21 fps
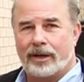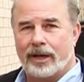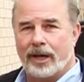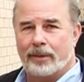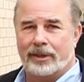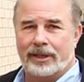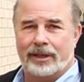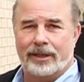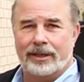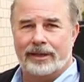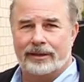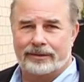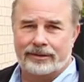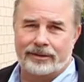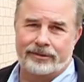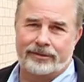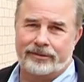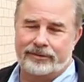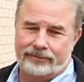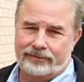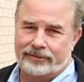coming into
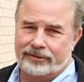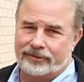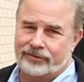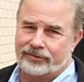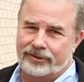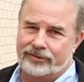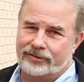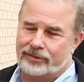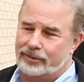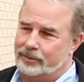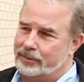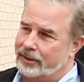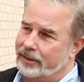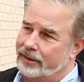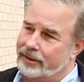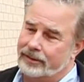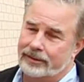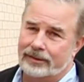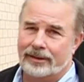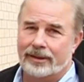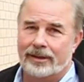the, the system here